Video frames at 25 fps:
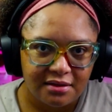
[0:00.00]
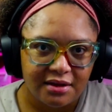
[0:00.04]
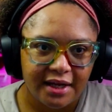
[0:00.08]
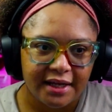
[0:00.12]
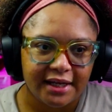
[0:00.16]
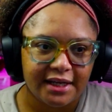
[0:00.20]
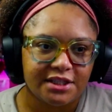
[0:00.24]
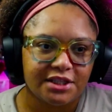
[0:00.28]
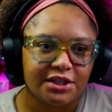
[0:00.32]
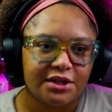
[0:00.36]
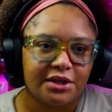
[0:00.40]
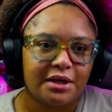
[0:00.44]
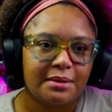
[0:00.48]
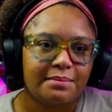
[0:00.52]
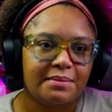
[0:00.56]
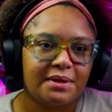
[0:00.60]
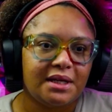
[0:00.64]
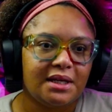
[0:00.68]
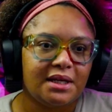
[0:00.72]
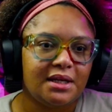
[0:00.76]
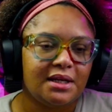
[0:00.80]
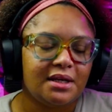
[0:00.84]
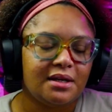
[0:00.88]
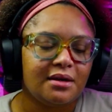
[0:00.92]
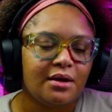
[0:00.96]
Like, is it gonna
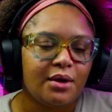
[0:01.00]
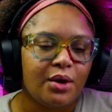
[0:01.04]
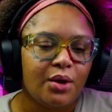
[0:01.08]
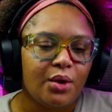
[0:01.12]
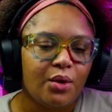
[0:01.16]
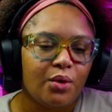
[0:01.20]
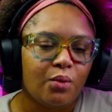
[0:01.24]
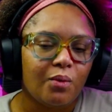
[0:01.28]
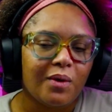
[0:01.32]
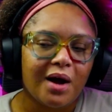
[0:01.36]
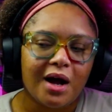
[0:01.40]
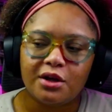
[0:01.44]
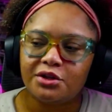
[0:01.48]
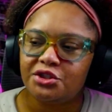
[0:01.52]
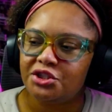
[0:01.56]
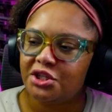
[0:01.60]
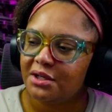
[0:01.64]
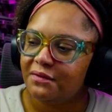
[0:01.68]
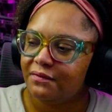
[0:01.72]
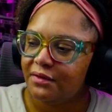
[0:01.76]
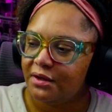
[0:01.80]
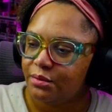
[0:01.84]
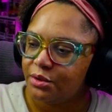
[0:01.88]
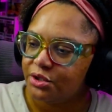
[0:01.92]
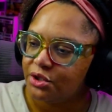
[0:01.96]
be while Gen
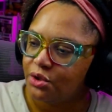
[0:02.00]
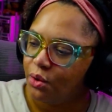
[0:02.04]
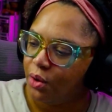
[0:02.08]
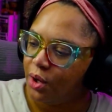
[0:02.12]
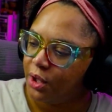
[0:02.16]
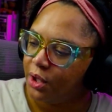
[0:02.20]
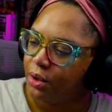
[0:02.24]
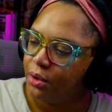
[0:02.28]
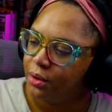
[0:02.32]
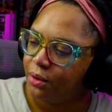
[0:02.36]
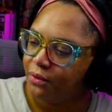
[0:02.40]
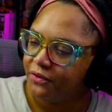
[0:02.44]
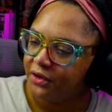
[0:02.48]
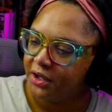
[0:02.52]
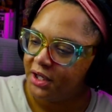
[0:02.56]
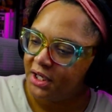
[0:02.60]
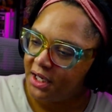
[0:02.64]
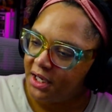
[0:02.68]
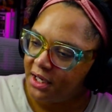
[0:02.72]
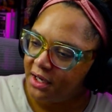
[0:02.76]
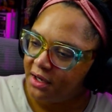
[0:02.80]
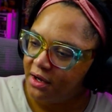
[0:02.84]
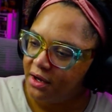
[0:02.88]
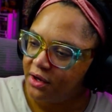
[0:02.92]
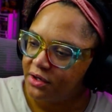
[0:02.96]
V was going on over
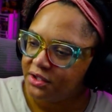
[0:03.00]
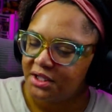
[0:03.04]
here,